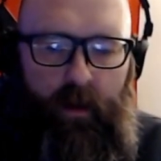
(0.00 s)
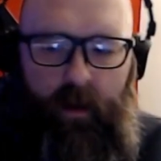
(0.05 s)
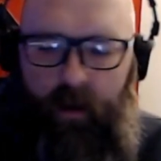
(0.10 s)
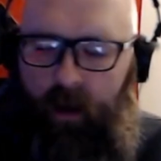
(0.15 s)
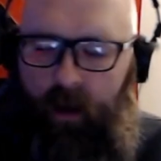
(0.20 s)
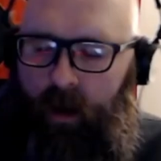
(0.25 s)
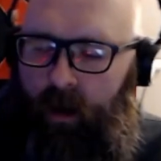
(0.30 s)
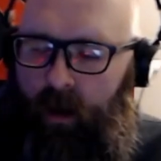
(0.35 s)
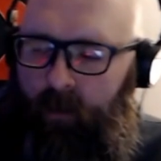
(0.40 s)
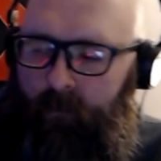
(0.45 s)

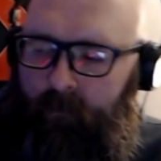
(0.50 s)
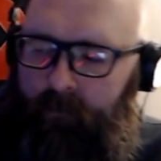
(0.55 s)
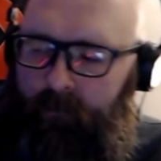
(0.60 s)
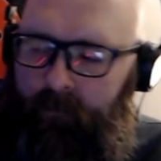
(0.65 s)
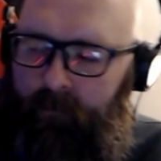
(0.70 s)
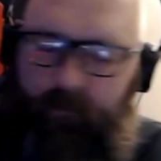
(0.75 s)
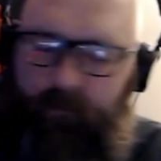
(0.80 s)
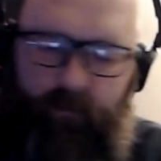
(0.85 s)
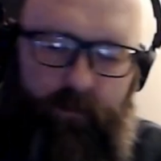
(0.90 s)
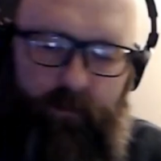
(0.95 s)

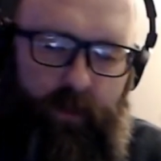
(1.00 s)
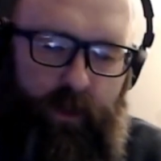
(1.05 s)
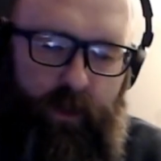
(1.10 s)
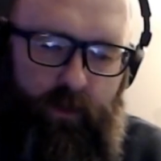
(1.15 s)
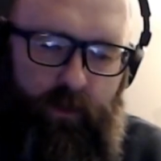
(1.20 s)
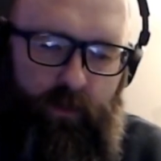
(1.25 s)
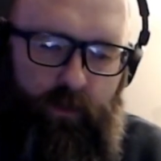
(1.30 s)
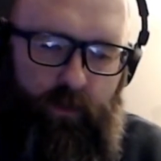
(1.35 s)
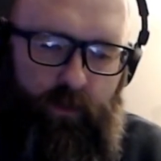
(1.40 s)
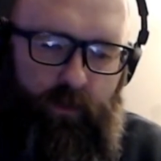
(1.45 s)
the
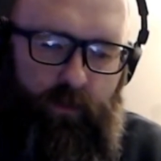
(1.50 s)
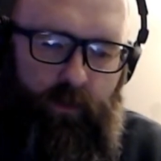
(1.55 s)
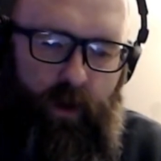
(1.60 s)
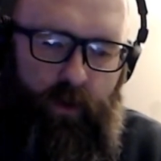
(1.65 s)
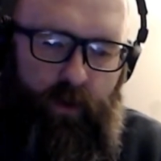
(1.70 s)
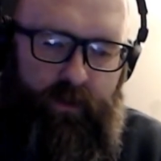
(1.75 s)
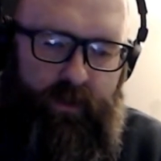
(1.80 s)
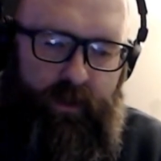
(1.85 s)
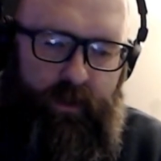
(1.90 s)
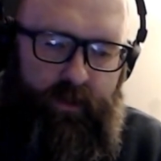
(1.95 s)
new
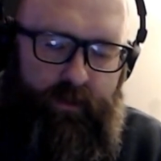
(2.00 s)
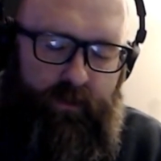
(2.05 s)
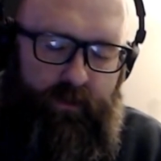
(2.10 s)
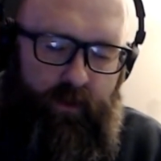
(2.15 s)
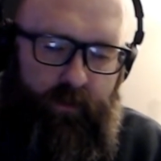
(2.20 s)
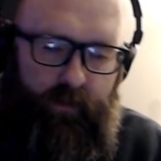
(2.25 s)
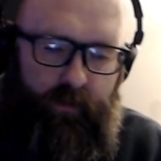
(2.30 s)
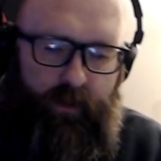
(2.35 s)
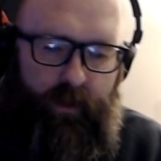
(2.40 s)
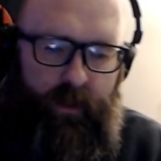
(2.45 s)
OSINT
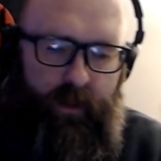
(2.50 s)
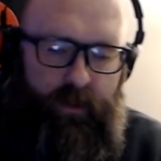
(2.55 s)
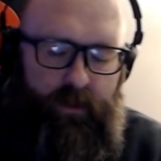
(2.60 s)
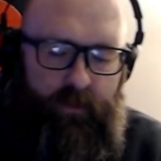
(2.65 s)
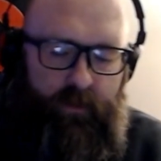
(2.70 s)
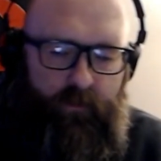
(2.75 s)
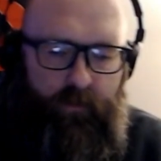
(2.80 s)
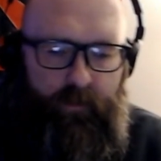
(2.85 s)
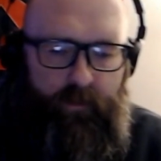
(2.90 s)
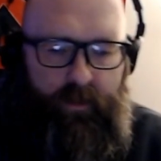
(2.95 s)

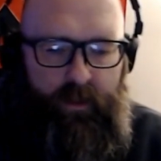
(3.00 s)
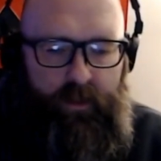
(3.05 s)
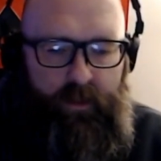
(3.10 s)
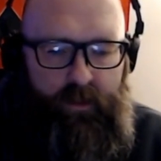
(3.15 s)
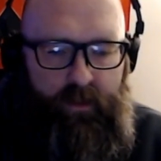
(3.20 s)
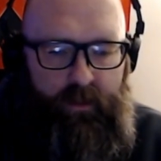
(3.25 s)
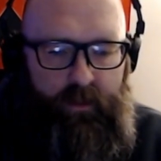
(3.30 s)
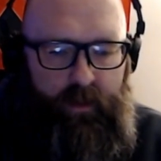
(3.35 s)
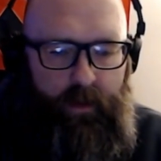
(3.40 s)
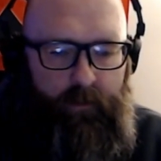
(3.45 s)
certification from
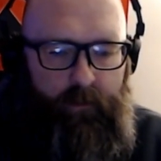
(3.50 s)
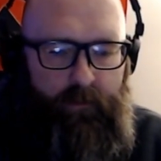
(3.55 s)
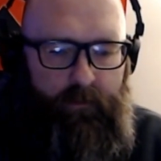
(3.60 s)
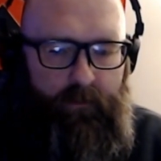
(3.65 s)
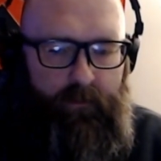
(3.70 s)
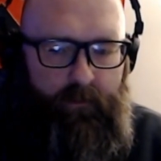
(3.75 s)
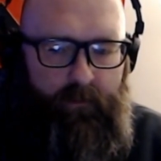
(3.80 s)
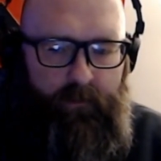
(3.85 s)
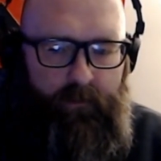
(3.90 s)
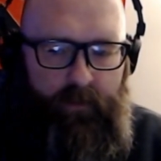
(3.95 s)
TCM,
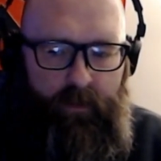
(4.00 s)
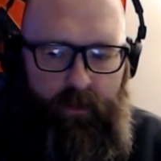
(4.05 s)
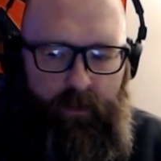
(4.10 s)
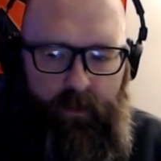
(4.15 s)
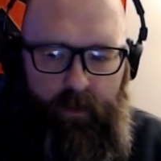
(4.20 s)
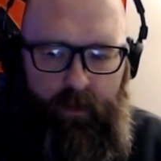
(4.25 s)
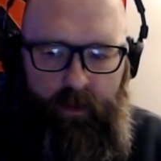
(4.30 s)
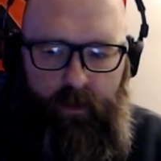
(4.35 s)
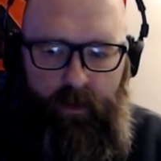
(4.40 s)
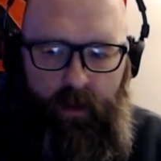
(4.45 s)

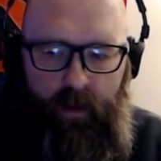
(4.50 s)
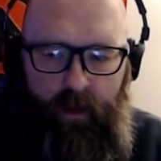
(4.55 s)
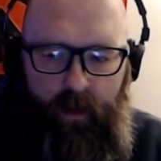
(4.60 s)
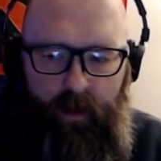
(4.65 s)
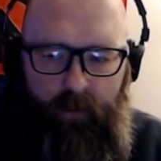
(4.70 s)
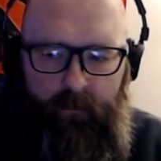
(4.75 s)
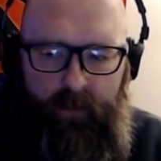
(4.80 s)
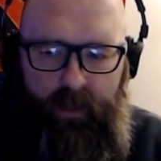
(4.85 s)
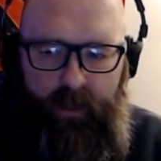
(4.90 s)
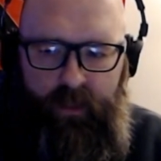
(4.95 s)
the
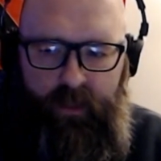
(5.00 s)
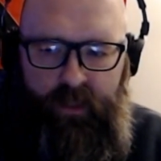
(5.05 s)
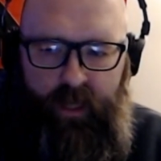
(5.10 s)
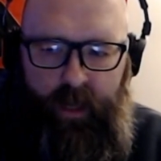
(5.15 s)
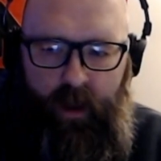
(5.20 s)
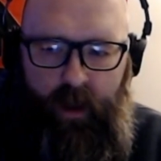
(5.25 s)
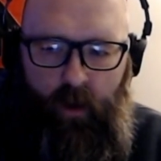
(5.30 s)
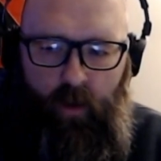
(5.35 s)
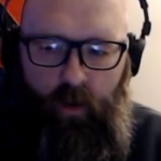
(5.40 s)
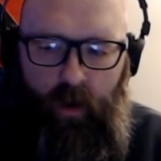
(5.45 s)

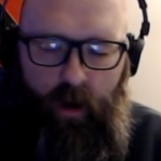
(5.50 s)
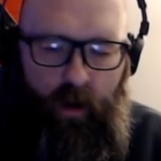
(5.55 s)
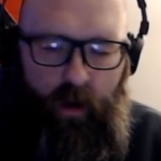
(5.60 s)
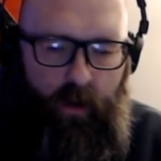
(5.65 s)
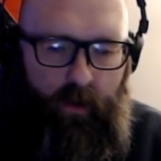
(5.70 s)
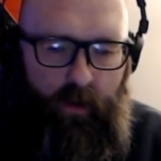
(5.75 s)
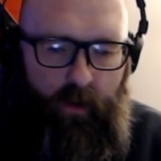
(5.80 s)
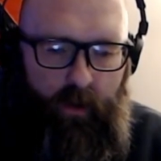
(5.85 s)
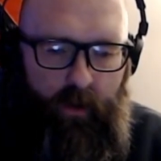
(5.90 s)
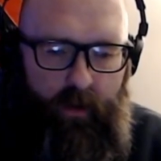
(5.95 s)

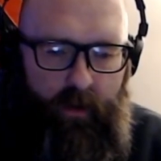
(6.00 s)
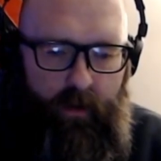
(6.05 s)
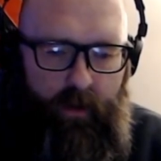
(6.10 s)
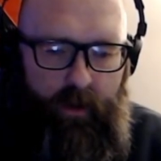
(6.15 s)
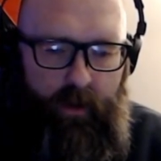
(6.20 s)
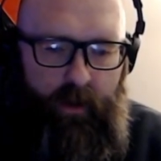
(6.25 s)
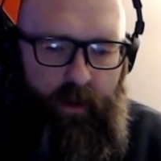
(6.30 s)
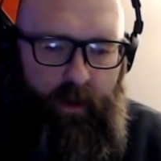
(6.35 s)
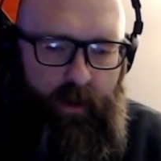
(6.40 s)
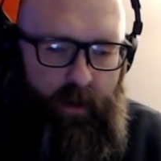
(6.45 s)
PJOR.
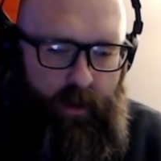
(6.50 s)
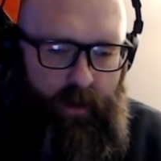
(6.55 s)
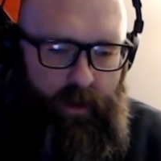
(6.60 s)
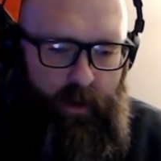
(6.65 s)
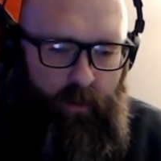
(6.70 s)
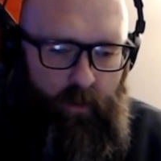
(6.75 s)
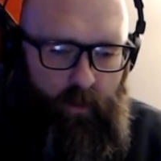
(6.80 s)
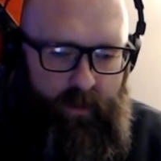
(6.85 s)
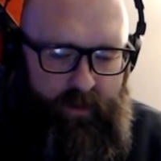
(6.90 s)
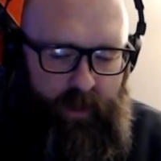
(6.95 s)

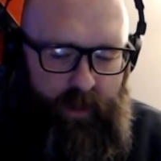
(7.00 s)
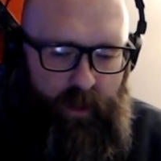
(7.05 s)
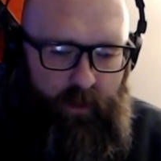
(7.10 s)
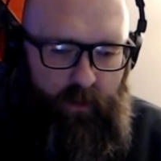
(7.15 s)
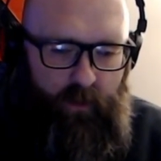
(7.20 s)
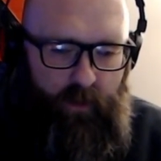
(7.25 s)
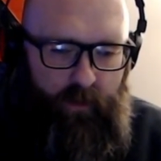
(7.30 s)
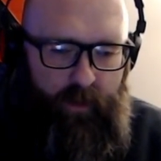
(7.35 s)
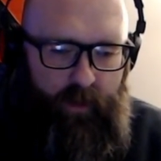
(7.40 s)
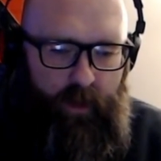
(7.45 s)
It was not
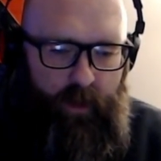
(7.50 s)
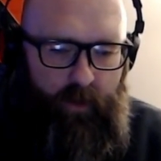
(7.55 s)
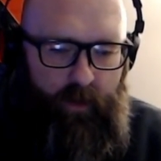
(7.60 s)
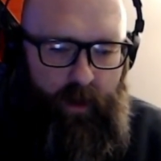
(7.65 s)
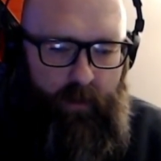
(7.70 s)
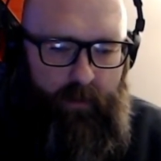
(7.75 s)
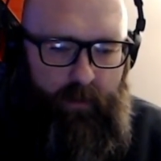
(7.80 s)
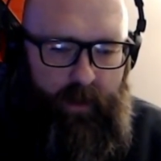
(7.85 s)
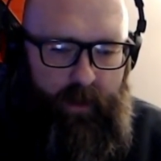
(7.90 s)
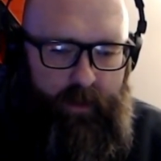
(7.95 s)
called that when
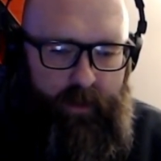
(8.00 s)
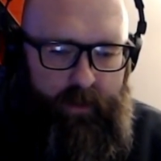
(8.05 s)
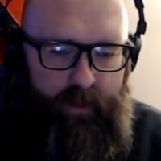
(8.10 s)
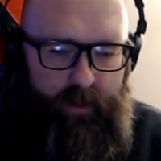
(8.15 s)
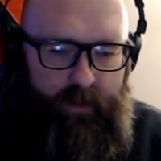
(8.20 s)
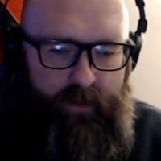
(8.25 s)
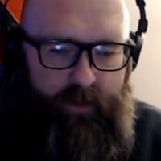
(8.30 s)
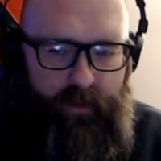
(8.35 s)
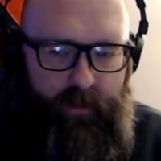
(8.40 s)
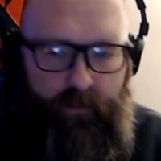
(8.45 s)
I beta
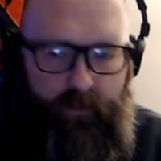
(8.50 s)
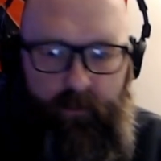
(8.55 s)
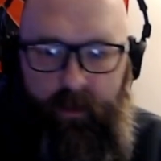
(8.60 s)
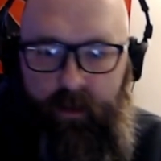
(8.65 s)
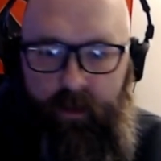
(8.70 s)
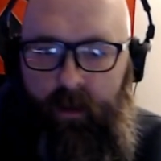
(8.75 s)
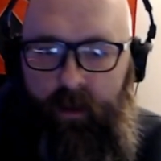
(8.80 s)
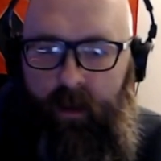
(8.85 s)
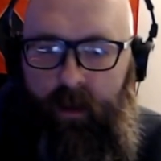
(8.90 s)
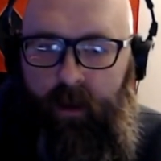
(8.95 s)
tested it,
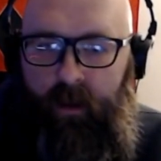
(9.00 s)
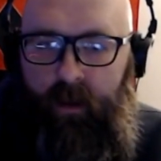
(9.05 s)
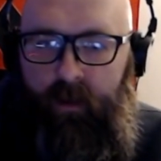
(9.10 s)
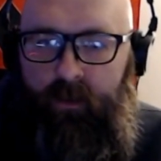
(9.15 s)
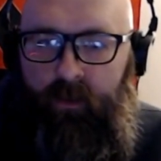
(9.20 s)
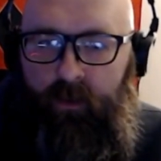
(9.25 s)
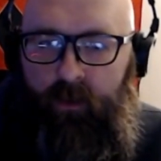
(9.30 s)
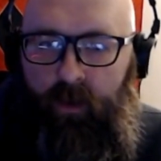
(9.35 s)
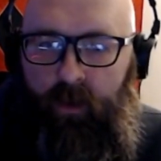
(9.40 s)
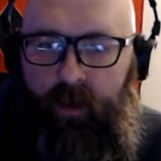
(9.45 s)
but
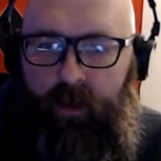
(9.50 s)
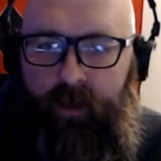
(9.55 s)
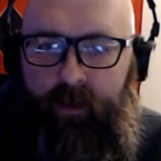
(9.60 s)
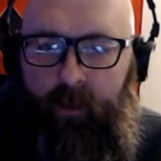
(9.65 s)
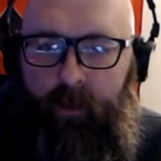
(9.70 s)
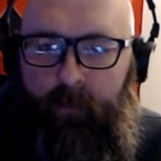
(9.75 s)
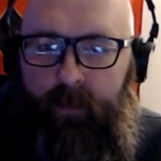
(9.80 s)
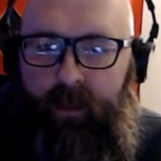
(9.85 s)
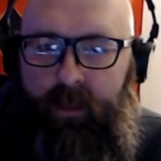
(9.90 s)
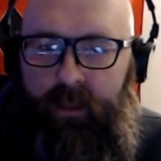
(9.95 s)
they're calling it
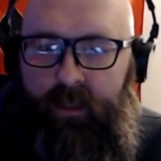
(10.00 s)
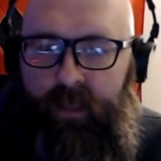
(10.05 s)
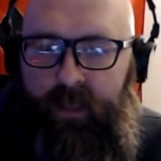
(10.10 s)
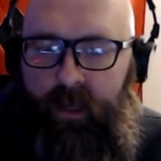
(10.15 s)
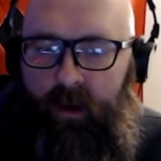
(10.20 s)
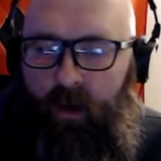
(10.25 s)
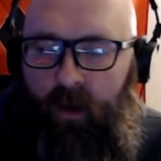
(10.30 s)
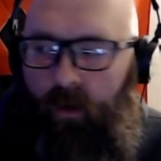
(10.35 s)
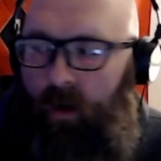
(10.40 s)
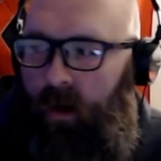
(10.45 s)
the
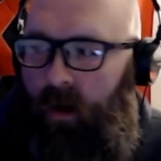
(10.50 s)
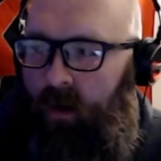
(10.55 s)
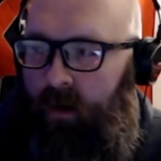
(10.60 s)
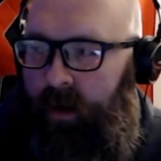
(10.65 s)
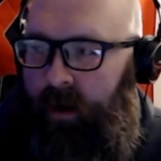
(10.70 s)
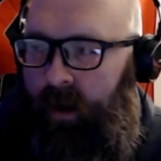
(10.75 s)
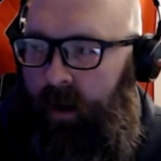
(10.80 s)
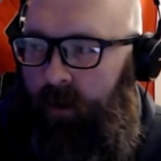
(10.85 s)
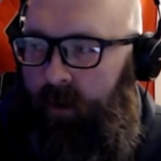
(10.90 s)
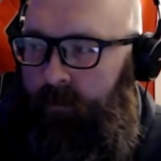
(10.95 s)

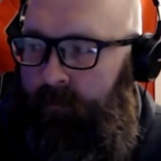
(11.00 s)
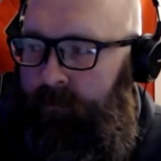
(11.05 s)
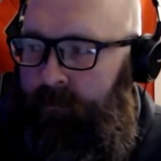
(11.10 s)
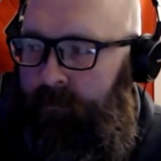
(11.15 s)
PJOR now.